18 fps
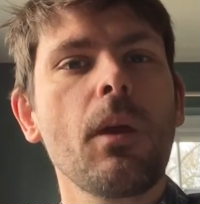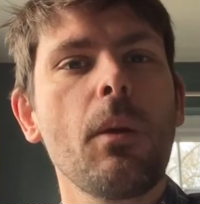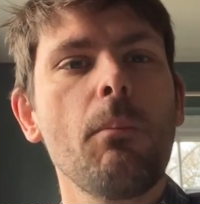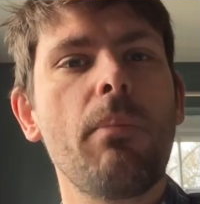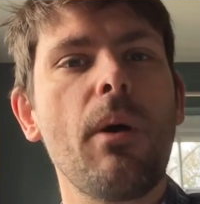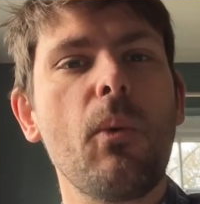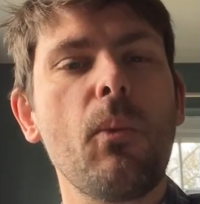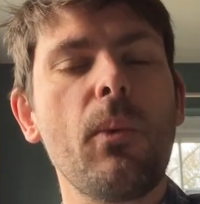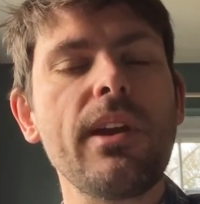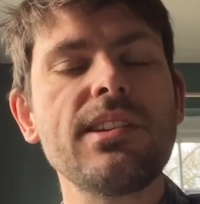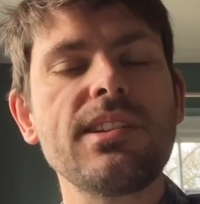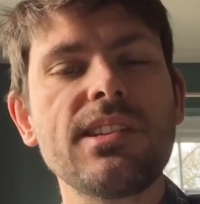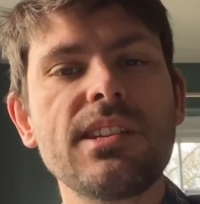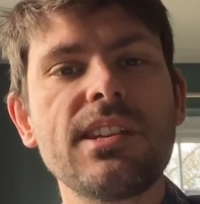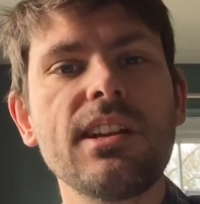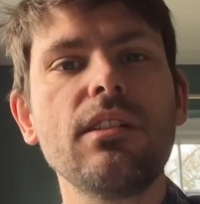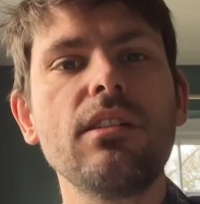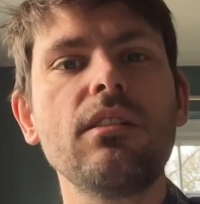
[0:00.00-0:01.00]
But we're
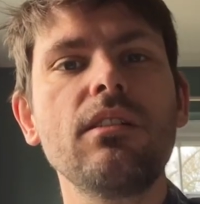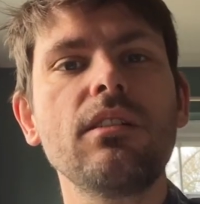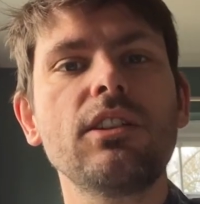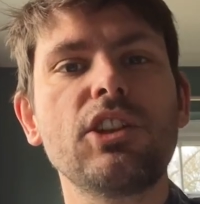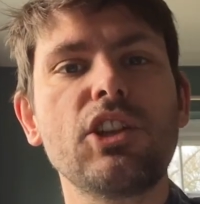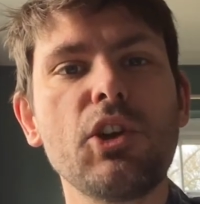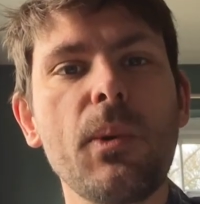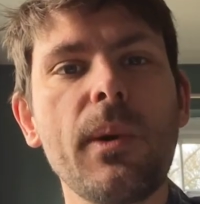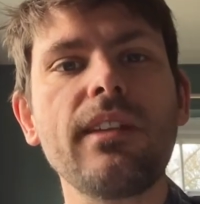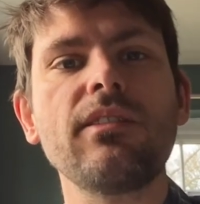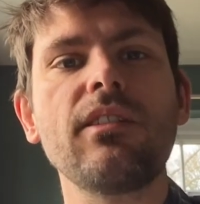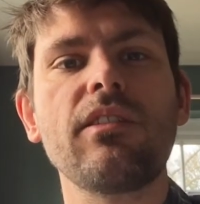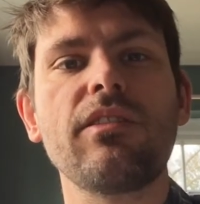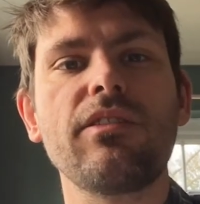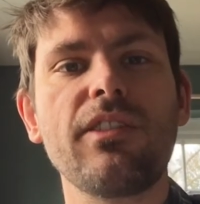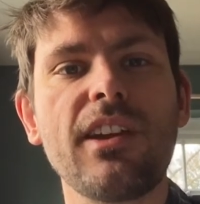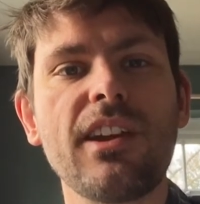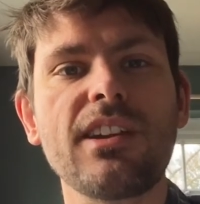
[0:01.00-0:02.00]
still doing the
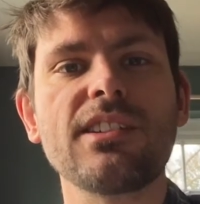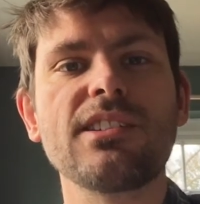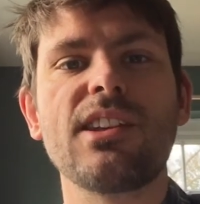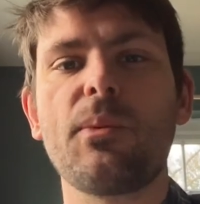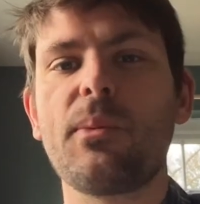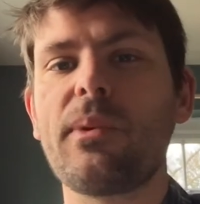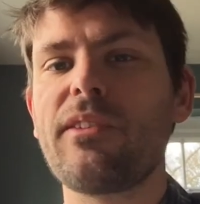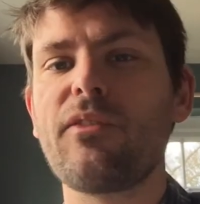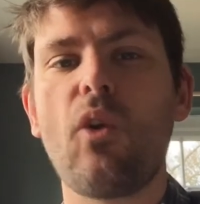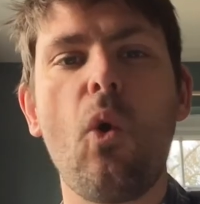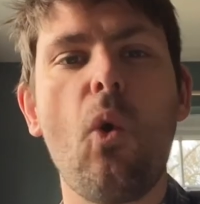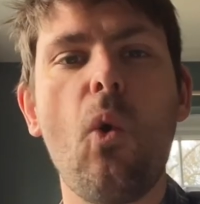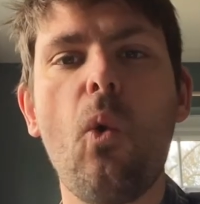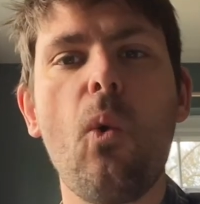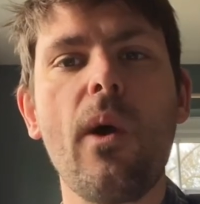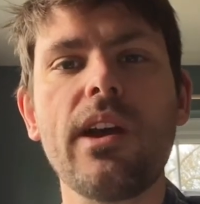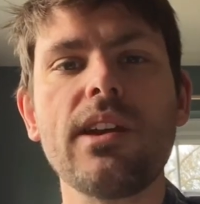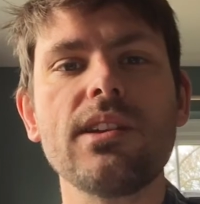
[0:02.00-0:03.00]
things that we've
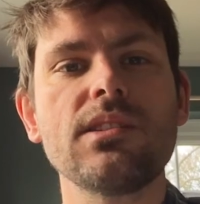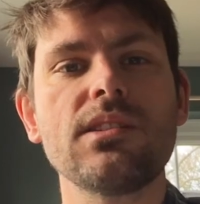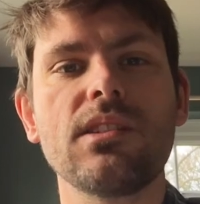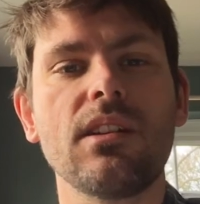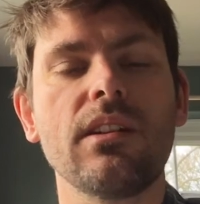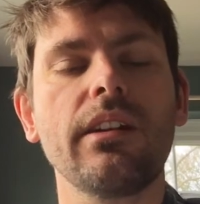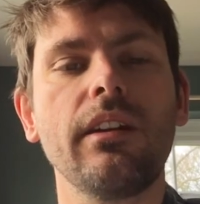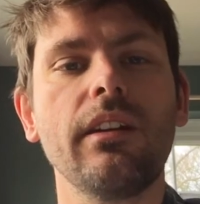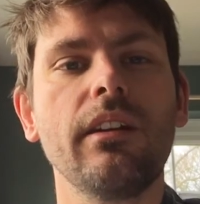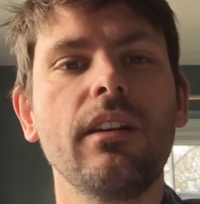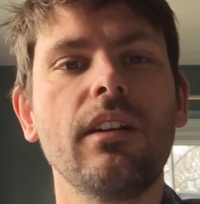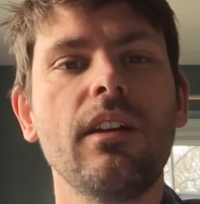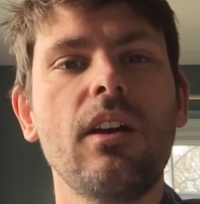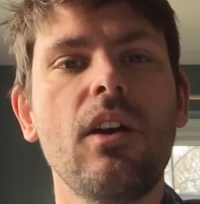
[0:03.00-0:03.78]
always done.